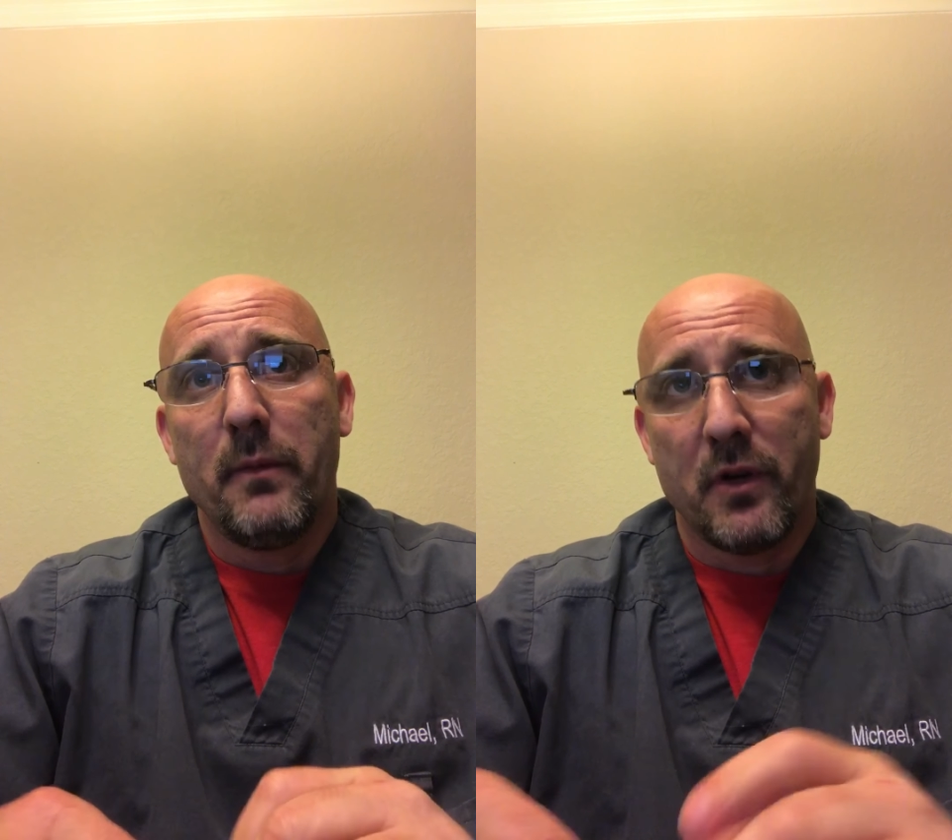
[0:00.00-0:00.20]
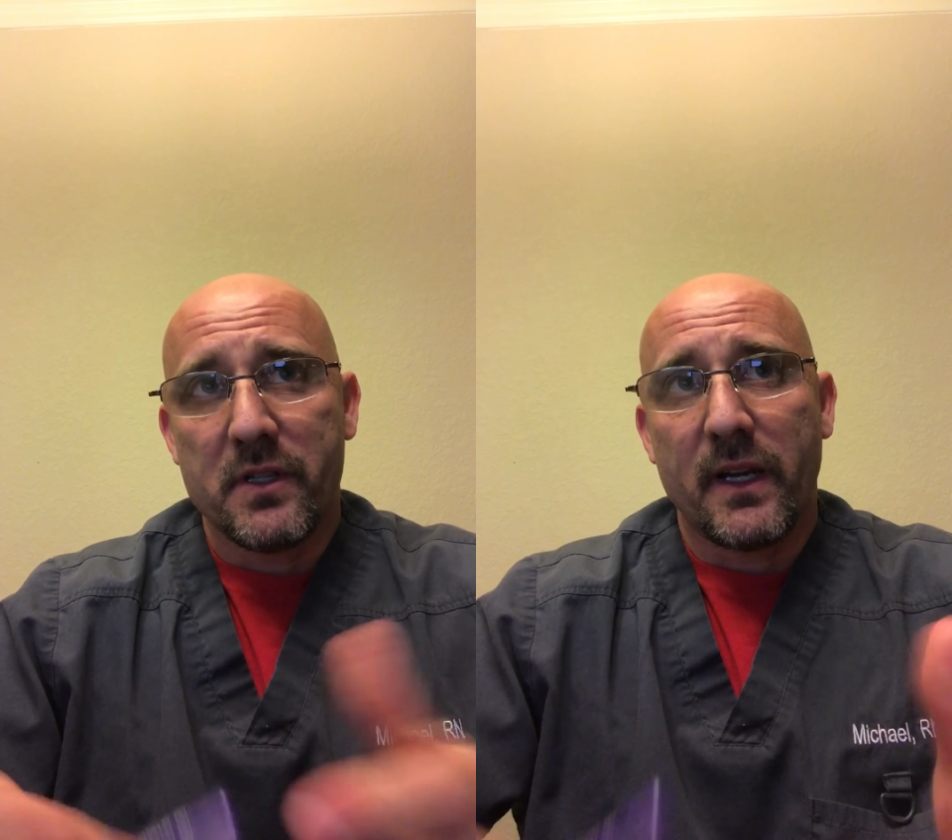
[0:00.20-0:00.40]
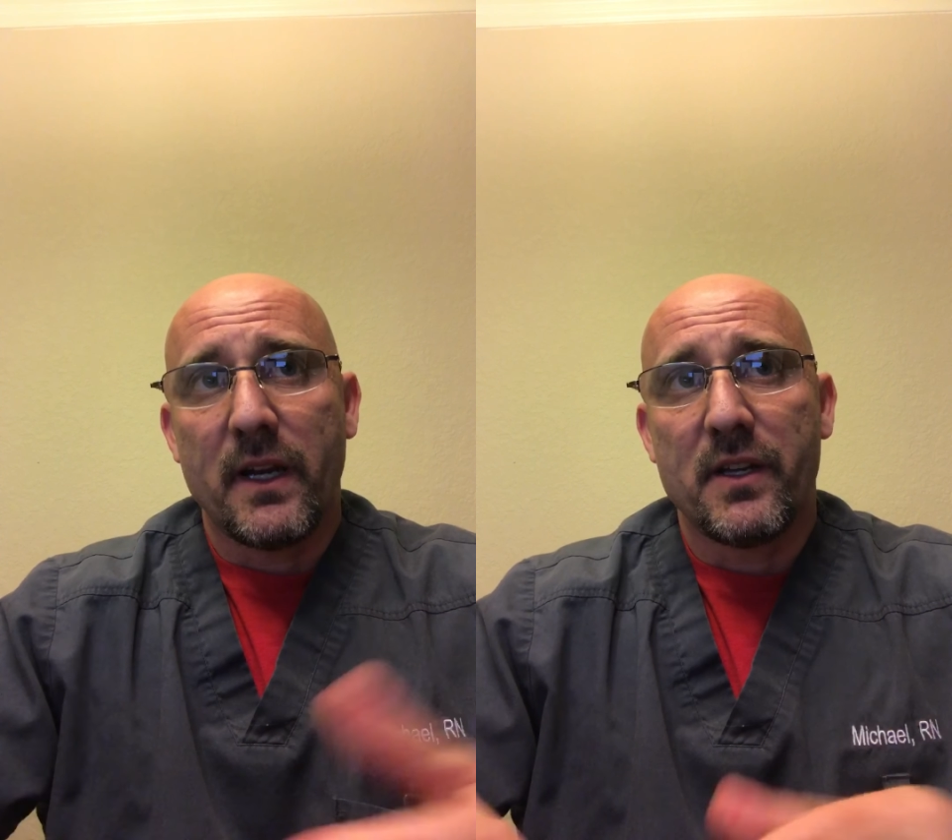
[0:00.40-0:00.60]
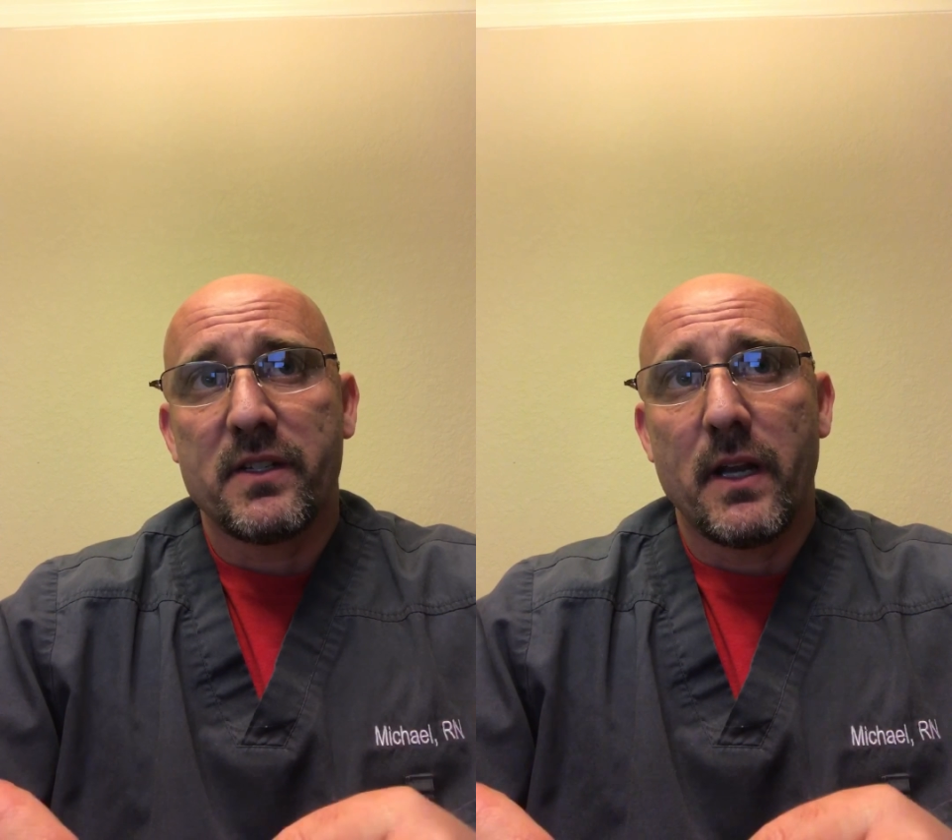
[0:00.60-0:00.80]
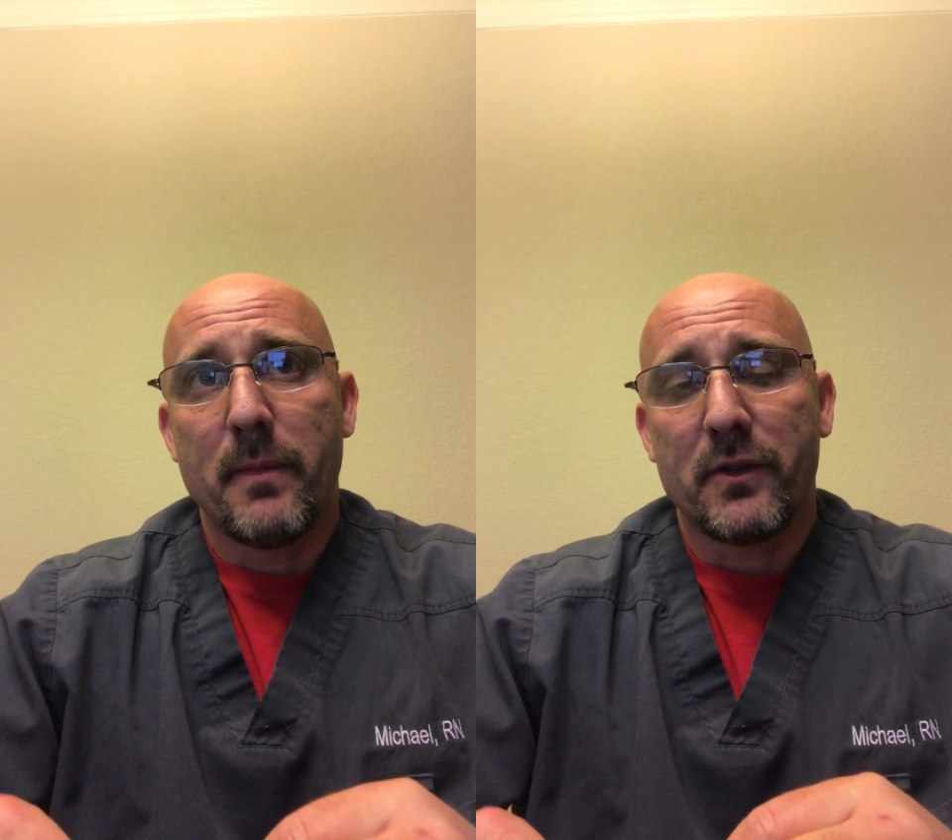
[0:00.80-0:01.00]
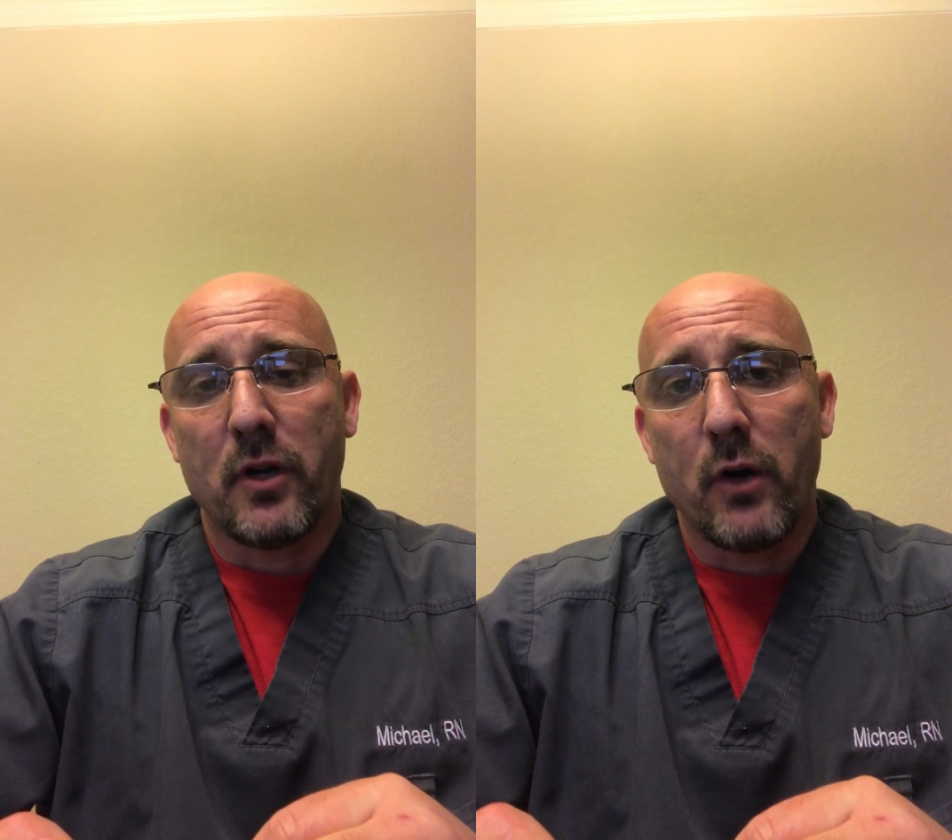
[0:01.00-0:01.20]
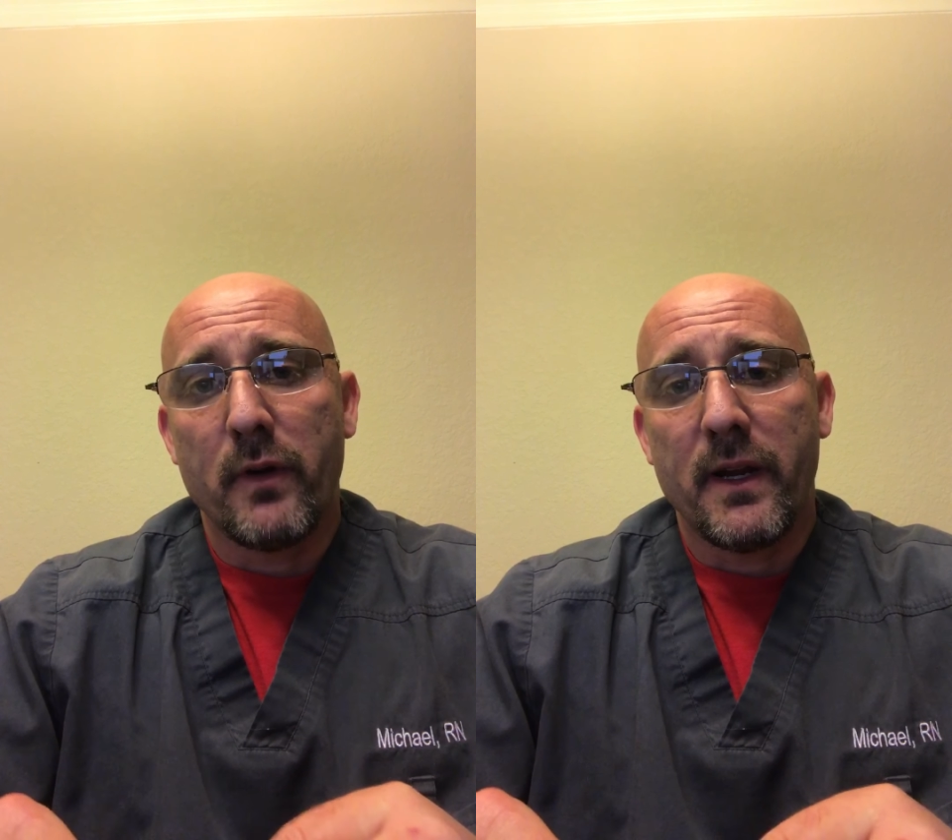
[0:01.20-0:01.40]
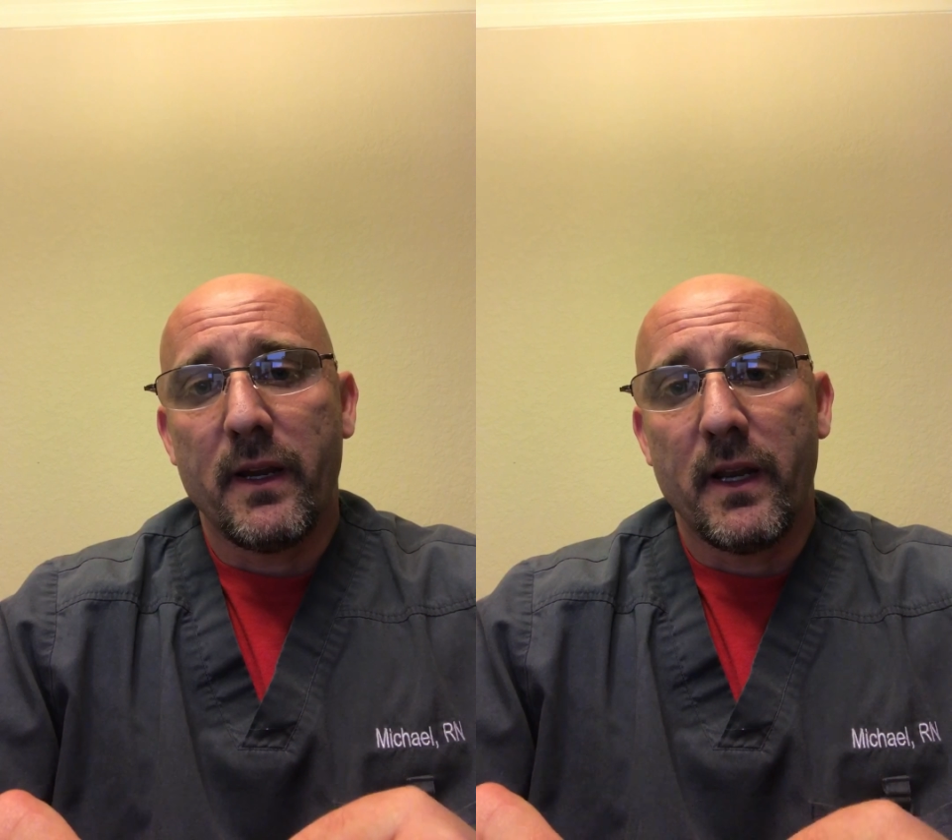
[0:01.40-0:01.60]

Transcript: because like I just said about the heart rate